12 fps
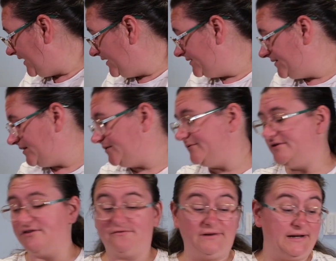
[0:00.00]
So I
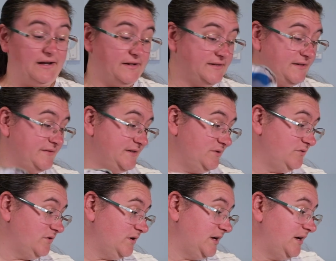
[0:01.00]
just realised I've still
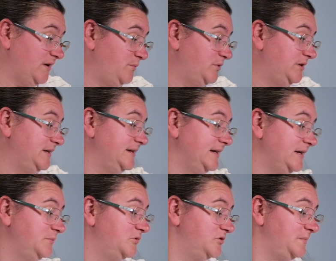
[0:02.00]
got her Woodland
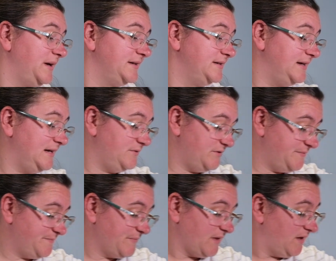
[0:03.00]
Animals pattern out.
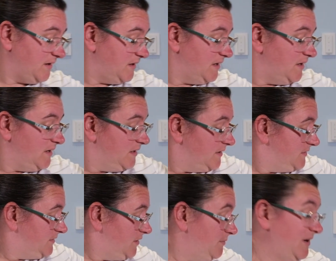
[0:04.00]

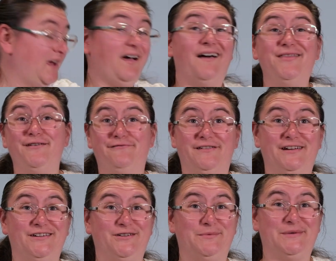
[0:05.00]
So my other
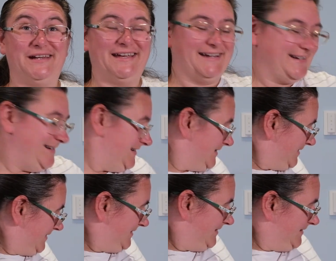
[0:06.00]
finished object.
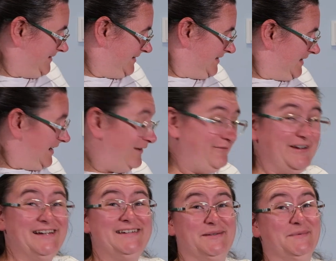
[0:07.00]
I
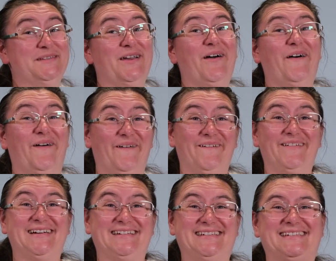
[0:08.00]
finished some
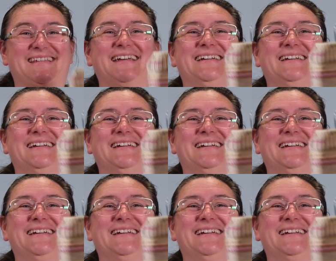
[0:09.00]
socks.